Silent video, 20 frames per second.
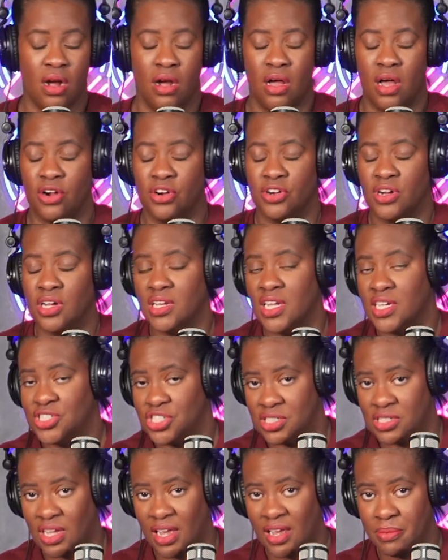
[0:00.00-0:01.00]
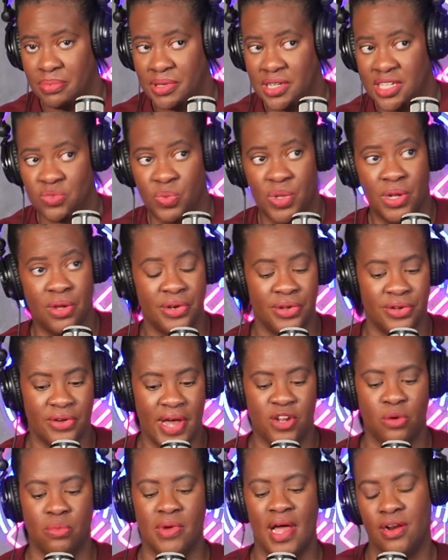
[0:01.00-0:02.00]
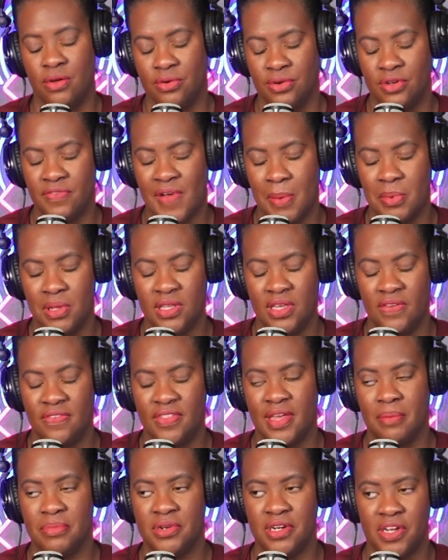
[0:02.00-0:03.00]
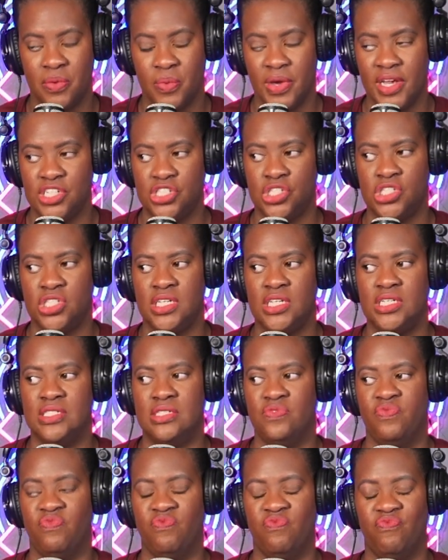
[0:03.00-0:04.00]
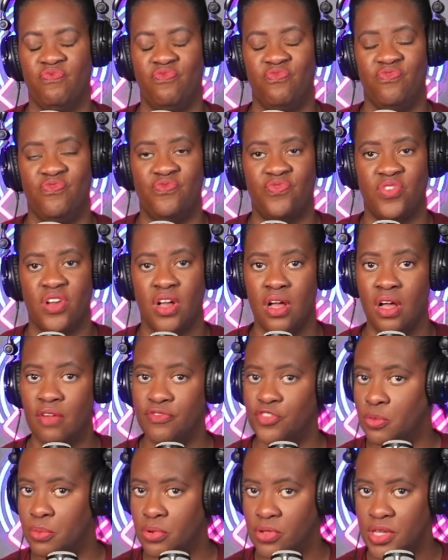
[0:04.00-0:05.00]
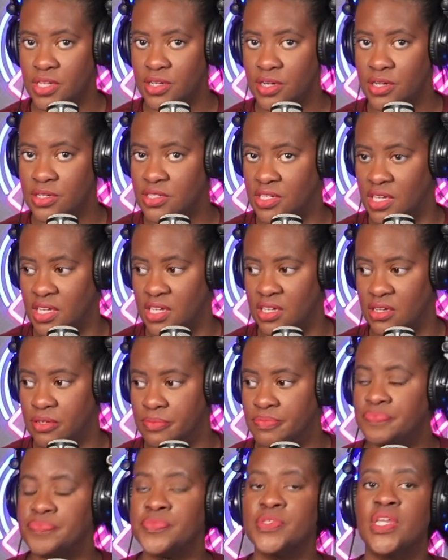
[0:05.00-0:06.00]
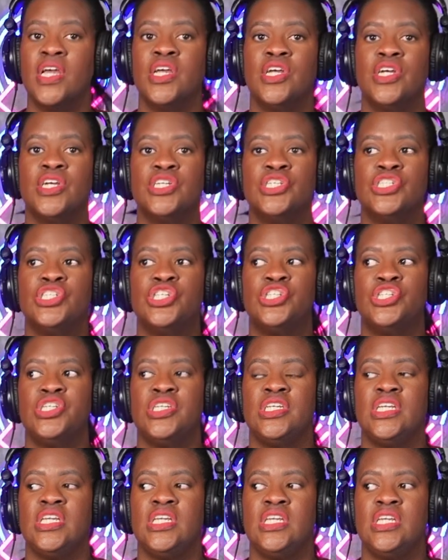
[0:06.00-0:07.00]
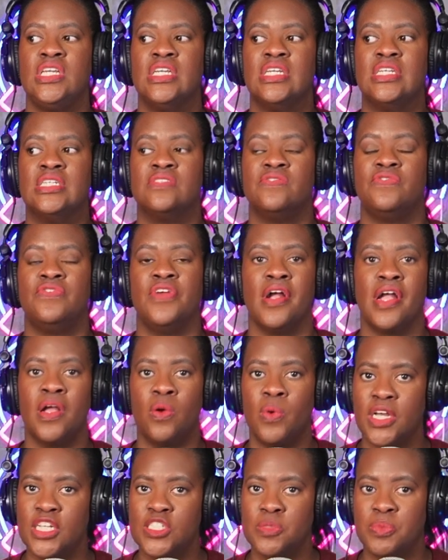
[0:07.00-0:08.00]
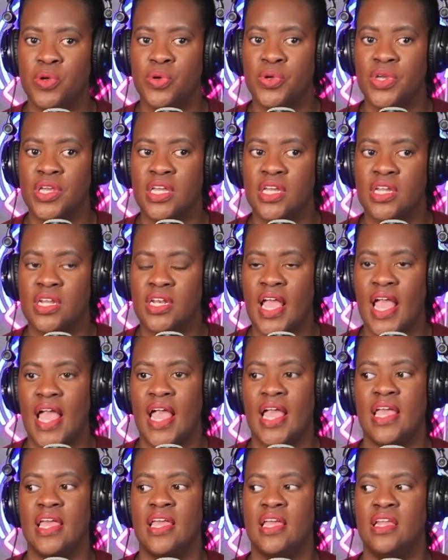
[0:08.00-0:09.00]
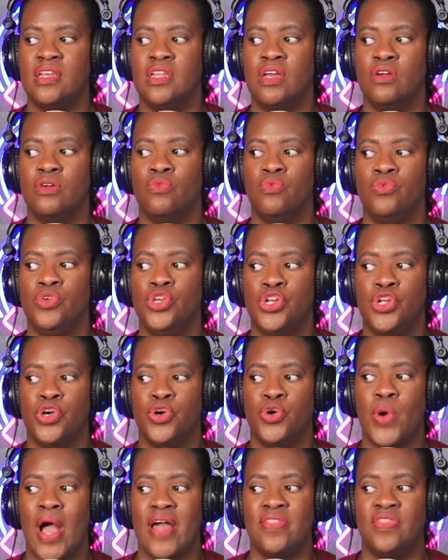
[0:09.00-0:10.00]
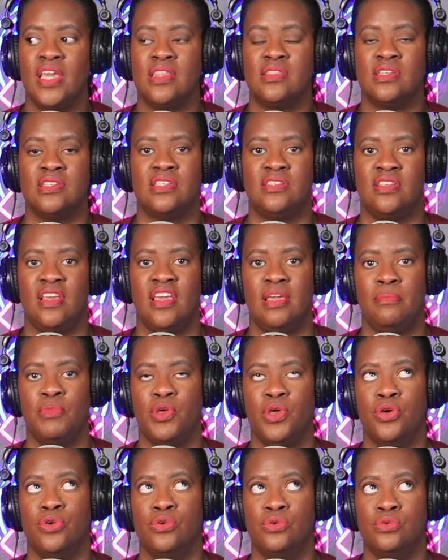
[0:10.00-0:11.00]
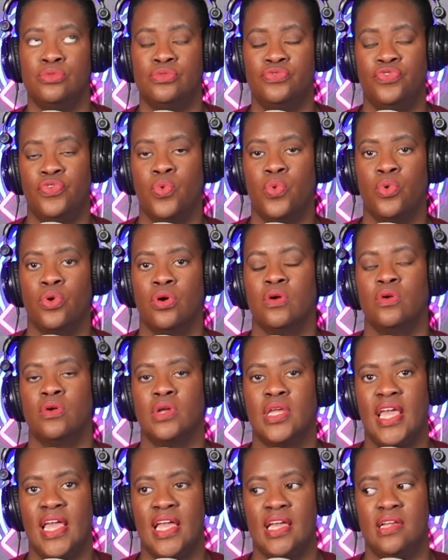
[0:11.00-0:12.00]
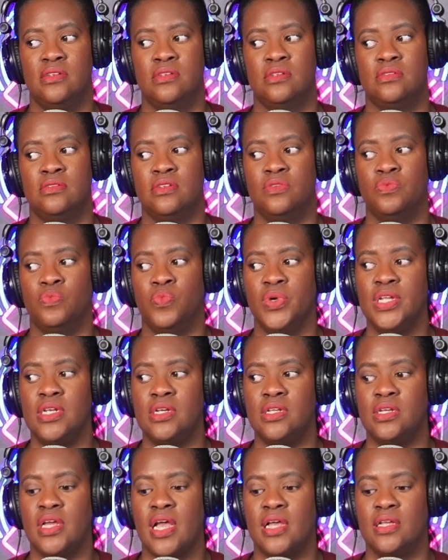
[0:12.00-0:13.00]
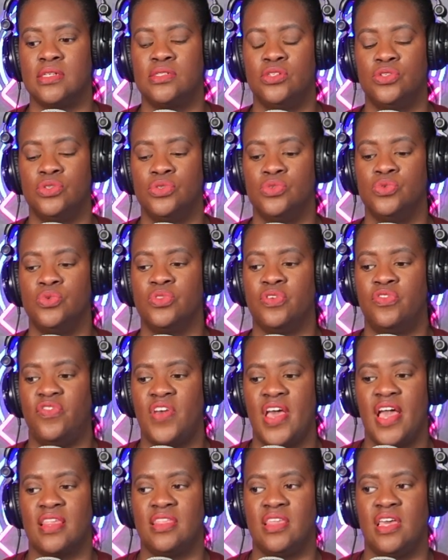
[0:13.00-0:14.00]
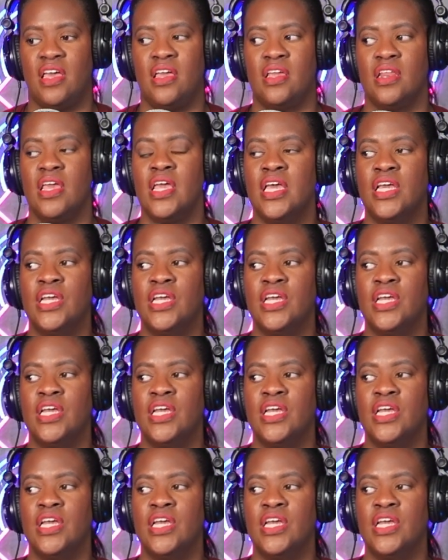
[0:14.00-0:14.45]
Her alleged side piece, we don't know. I don't know if I believe that. But anyway, she's comfortable in her skin. She is very well spoken, and I think the same goes for Candace and Wendy as to the fact that